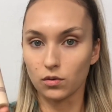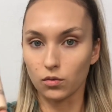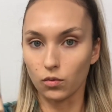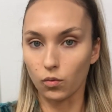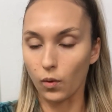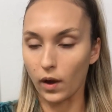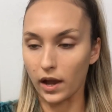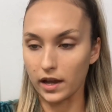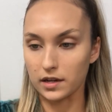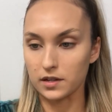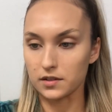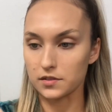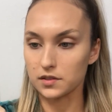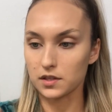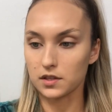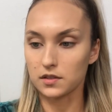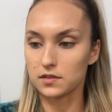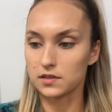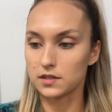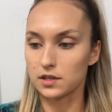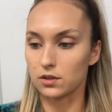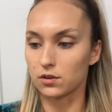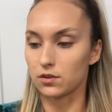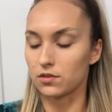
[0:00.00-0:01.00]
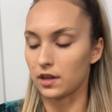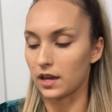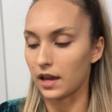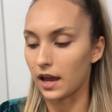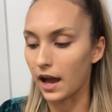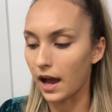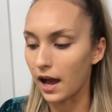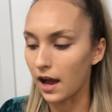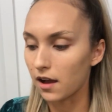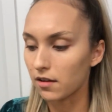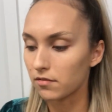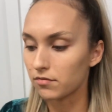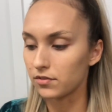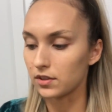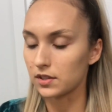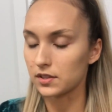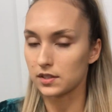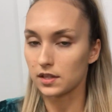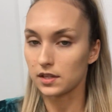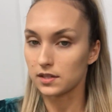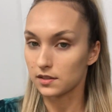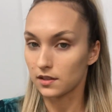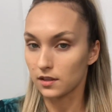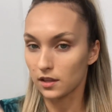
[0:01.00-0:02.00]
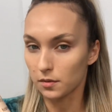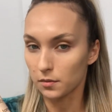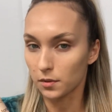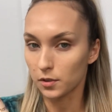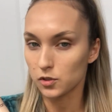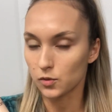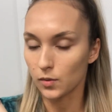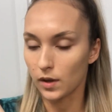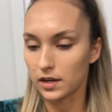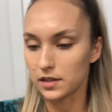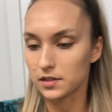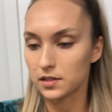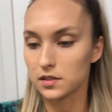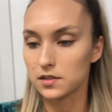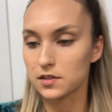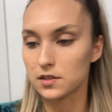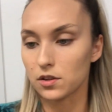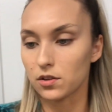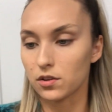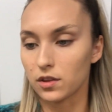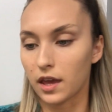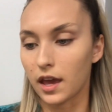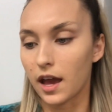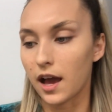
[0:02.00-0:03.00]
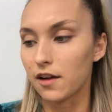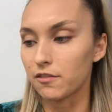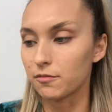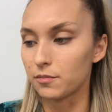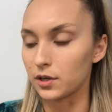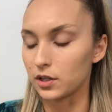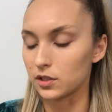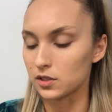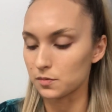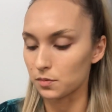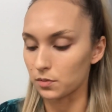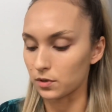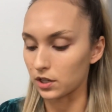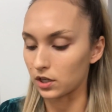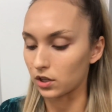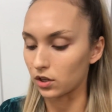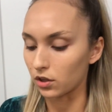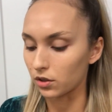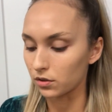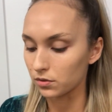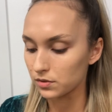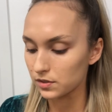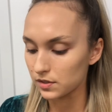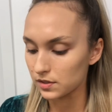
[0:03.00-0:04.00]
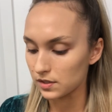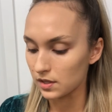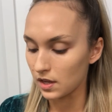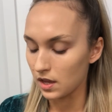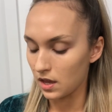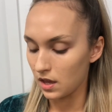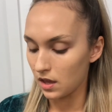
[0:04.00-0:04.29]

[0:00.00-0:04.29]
whitest concealer they have. This isn't the most whitest concealer they have, but it's pretty close.